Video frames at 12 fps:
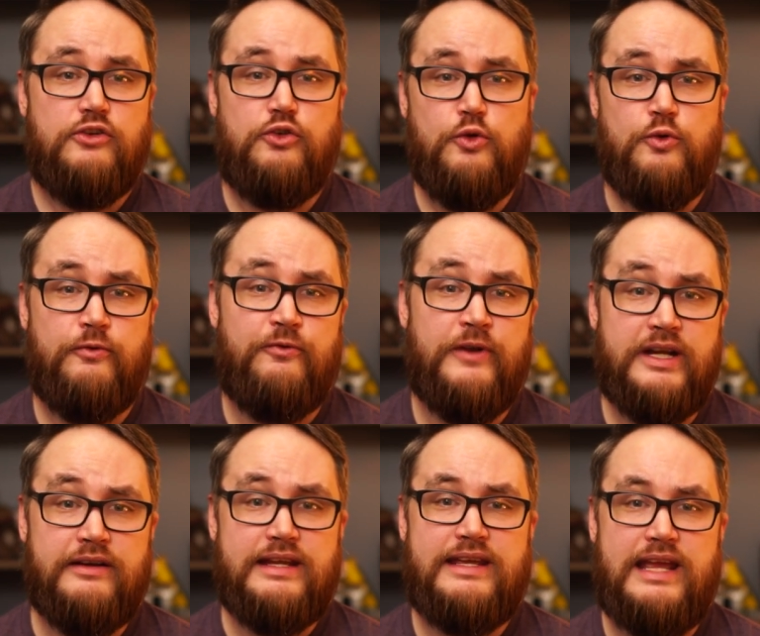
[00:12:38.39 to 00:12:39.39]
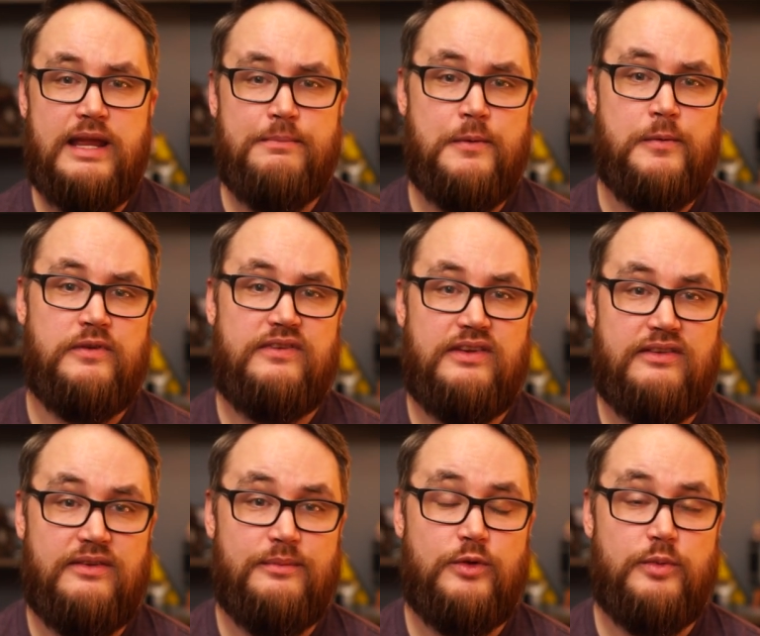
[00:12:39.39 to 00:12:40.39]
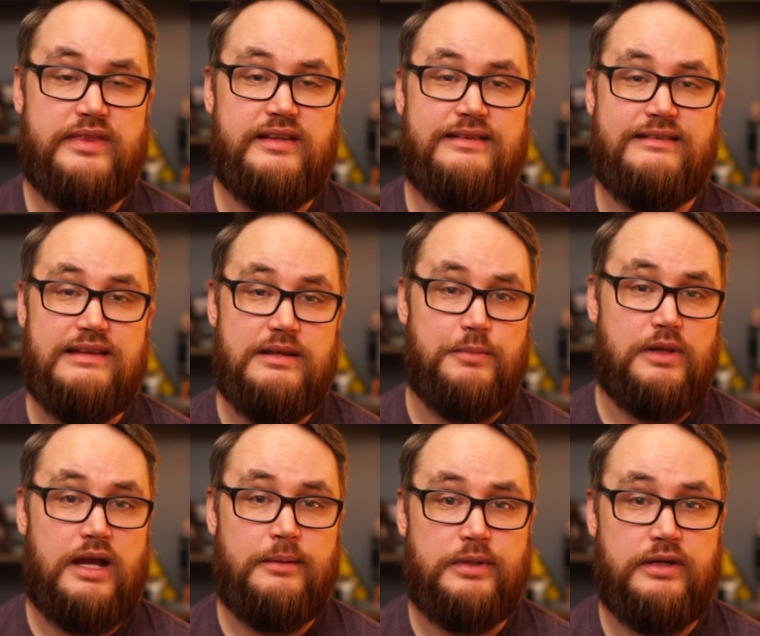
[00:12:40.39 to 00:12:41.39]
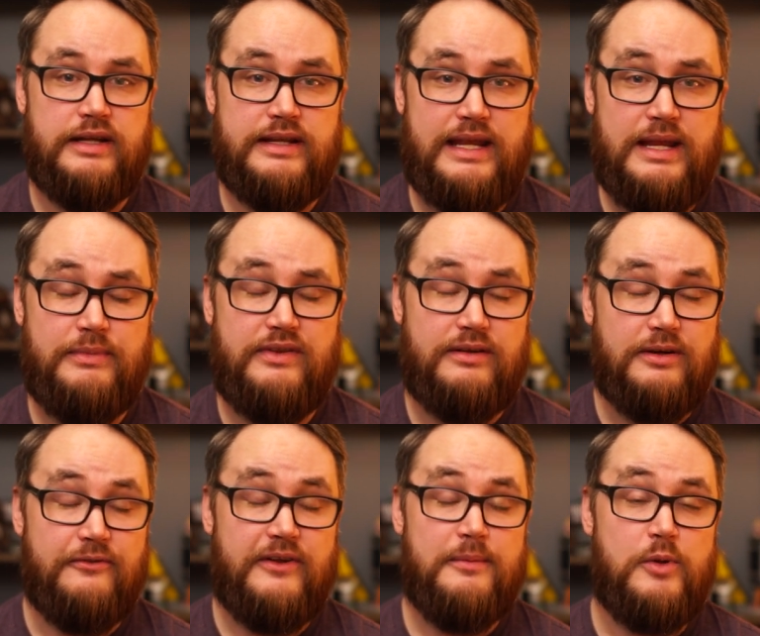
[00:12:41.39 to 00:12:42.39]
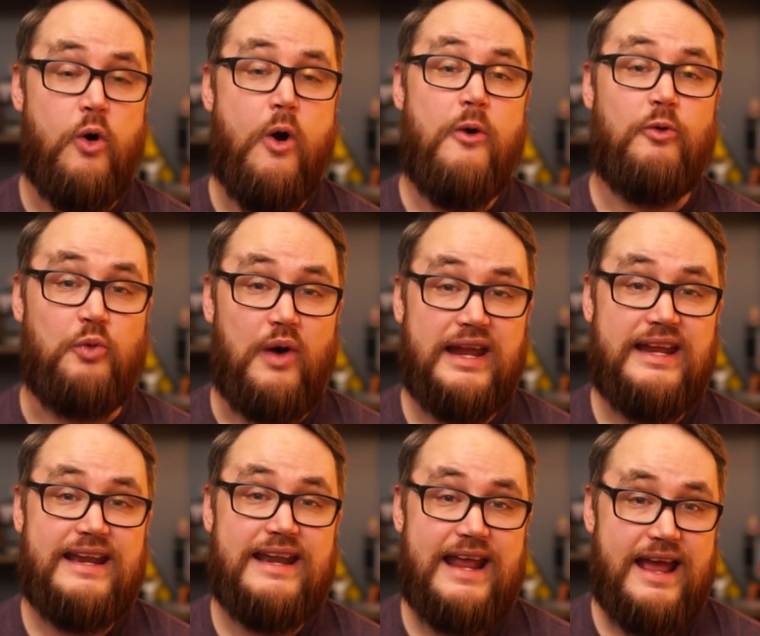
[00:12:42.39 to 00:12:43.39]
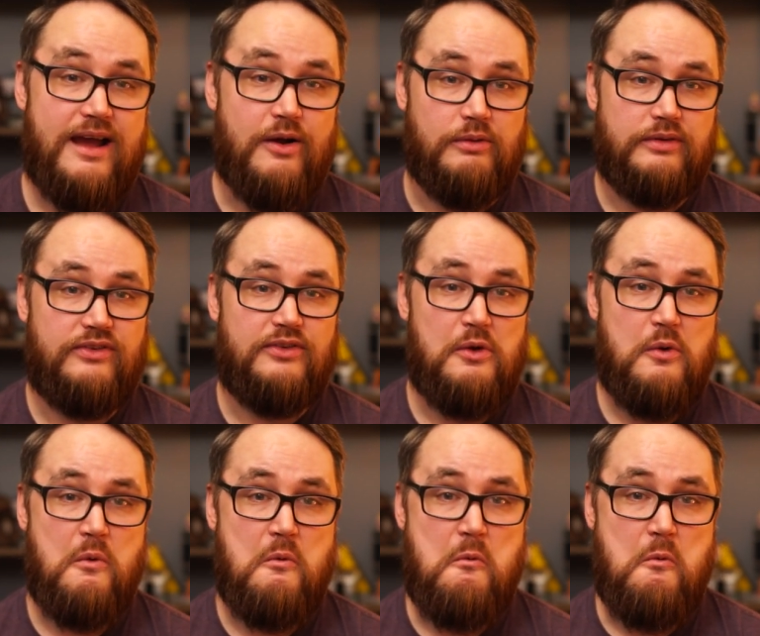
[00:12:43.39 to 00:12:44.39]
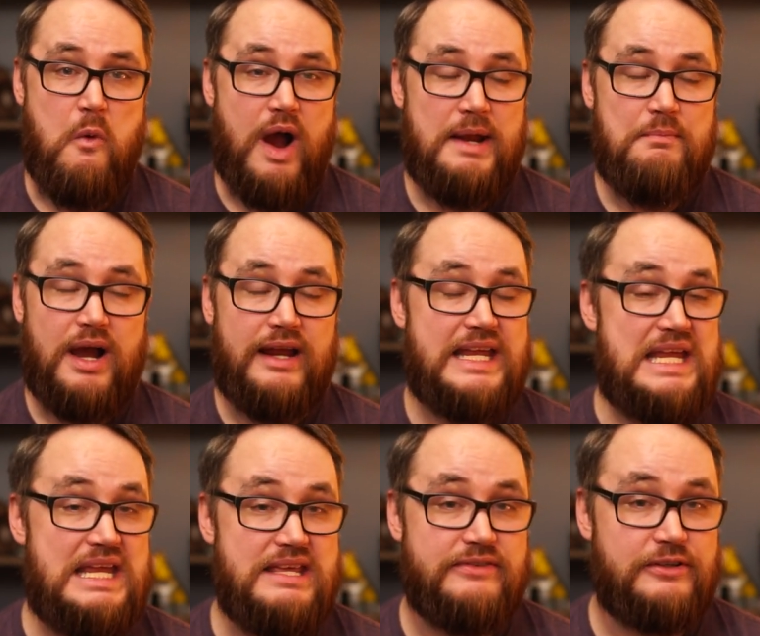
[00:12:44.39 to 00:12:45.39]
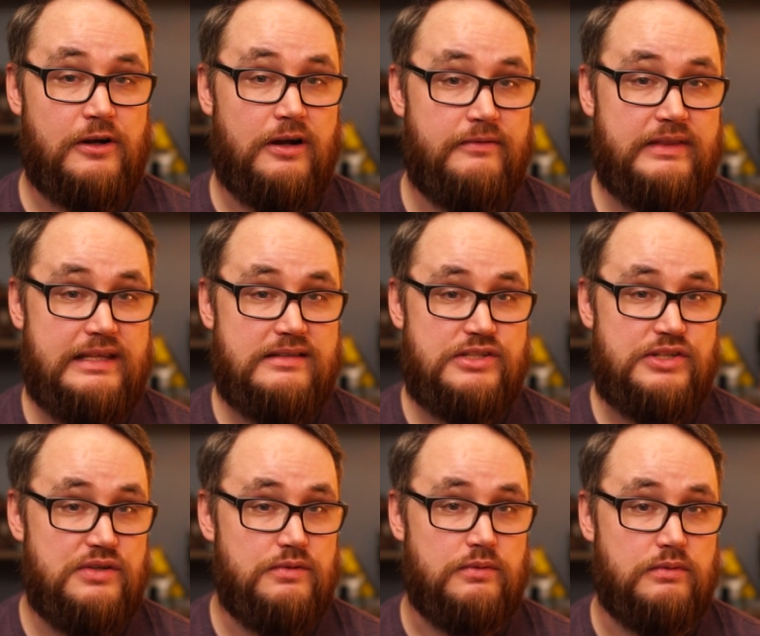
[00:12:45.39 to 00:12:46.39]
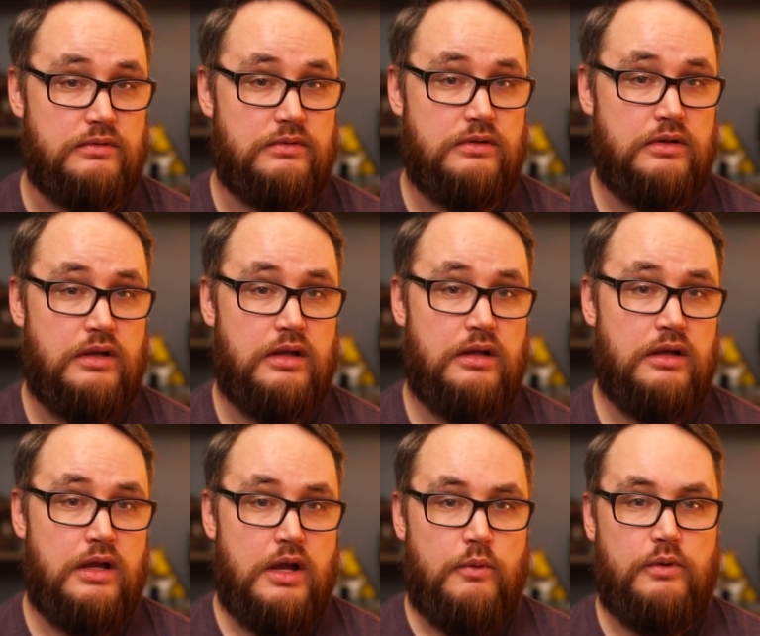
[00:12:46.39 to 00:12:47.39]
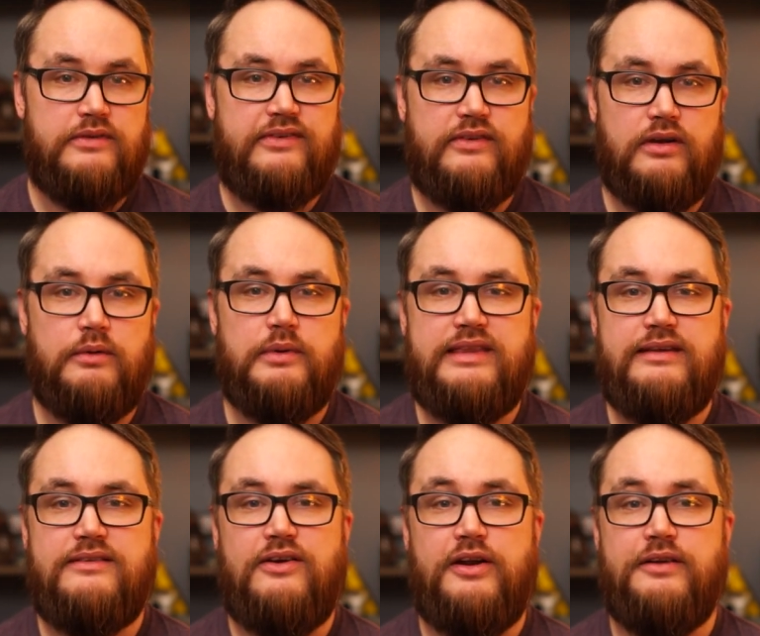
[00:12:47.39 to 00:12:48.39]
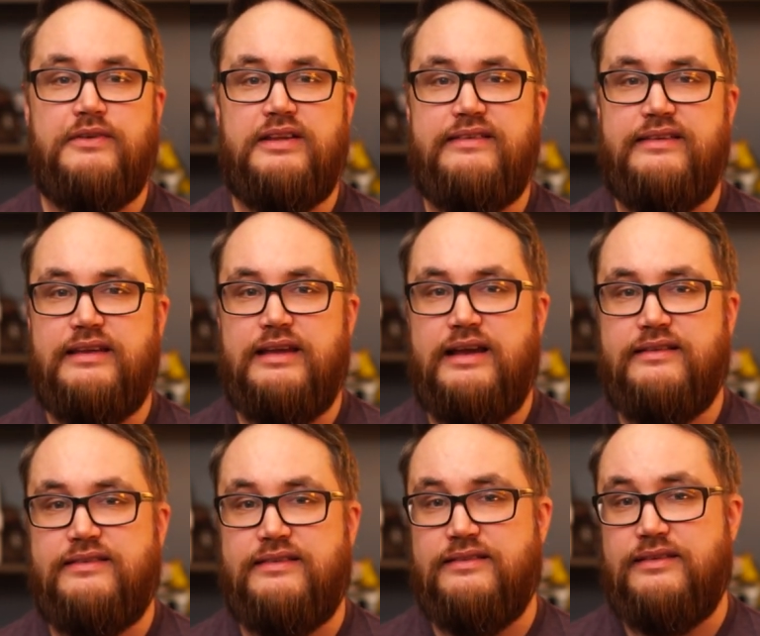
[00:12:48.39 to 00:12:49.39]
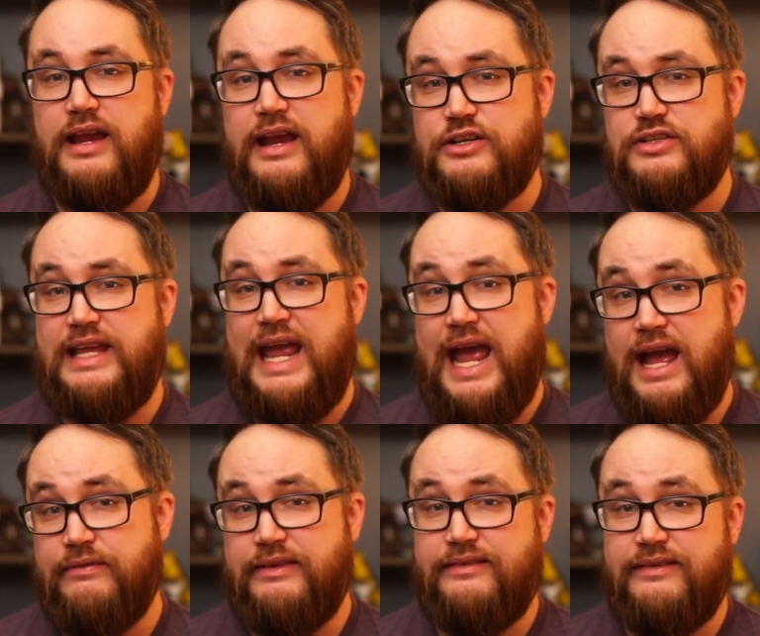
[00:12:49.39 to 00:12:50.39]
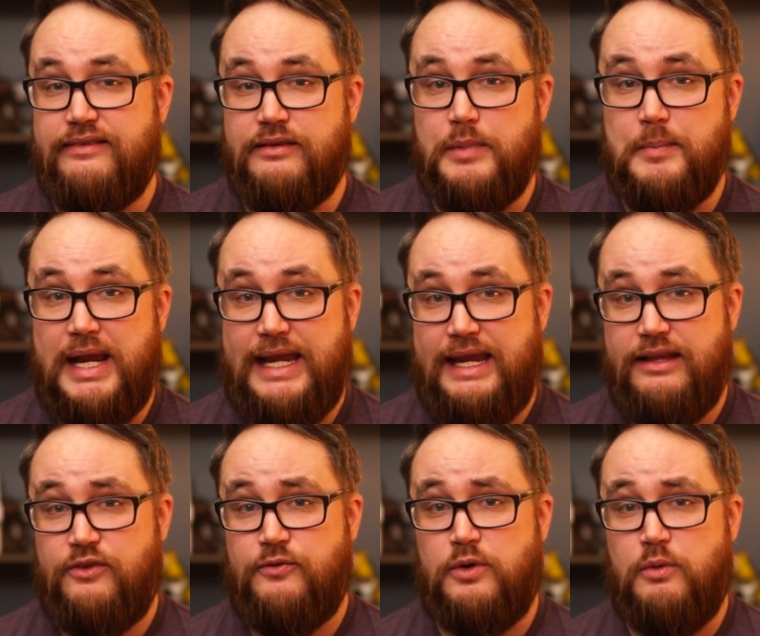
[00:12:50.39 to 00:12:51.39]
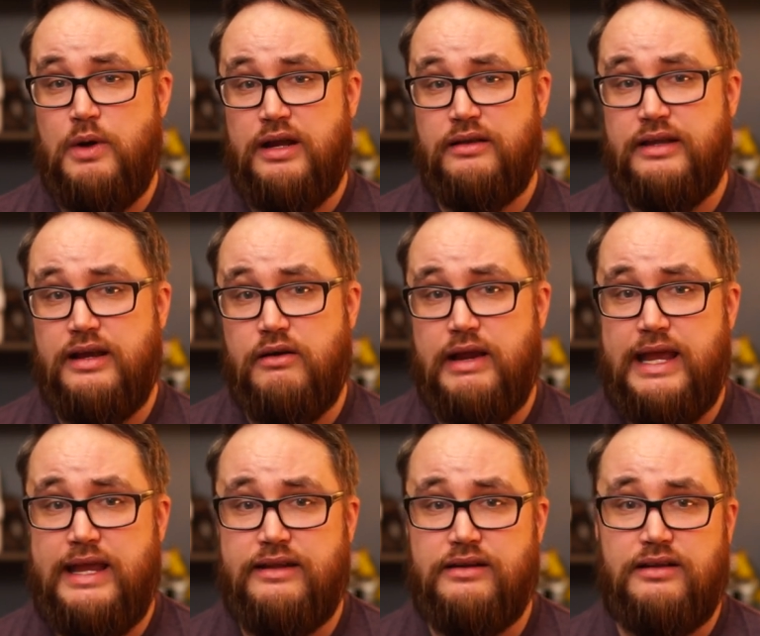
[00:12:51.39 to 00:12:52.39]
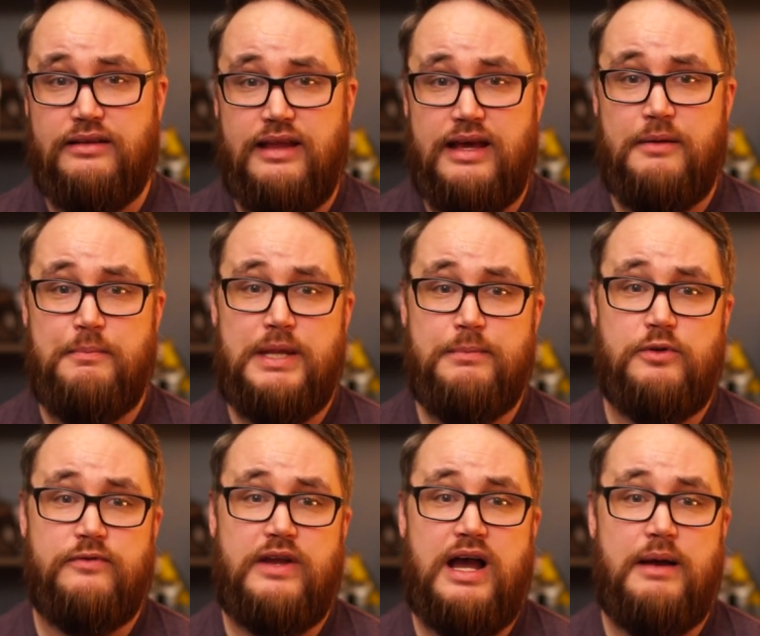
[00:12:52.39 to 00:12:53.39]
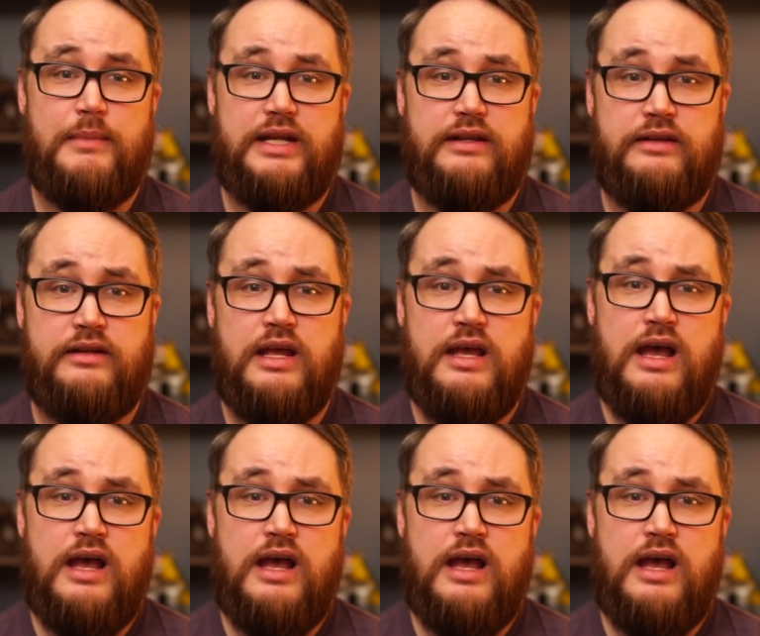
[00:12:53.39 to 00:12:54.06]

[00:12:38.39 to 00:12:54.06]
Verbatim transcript: two very capable systems with a deep library of games that are available right now. So why buy either of these two? We'll start with the Atari VCS since I actually have the system in my hands for a while now and a lot of people have commented,